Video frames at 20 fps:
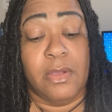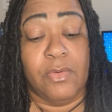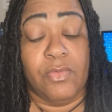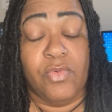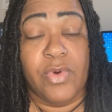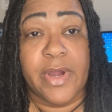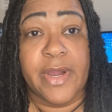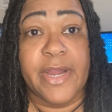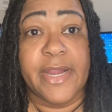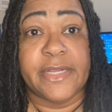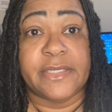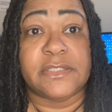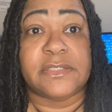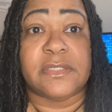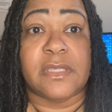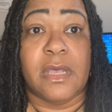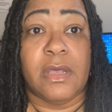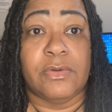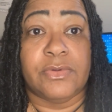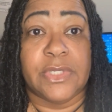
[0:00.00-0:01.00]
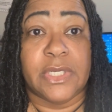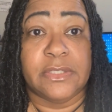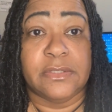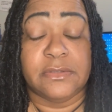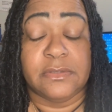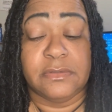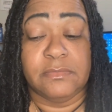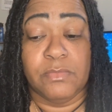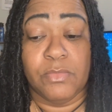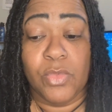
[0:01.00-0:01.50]
whereas on a
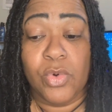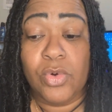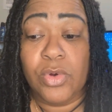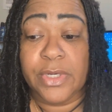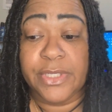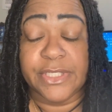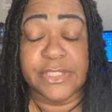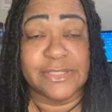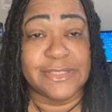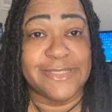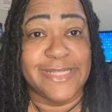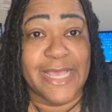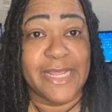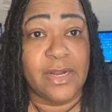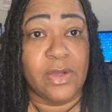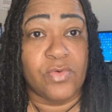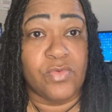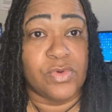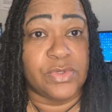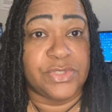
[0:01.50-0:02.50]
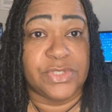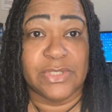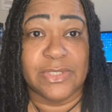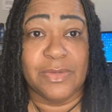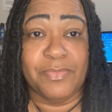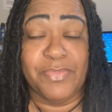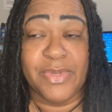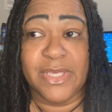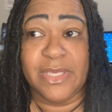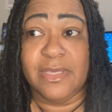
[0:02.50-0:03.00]
mortgage they don't want you
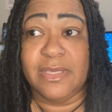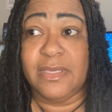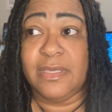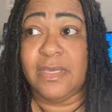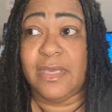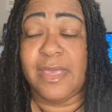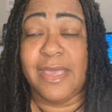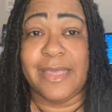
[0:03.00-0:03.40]
to be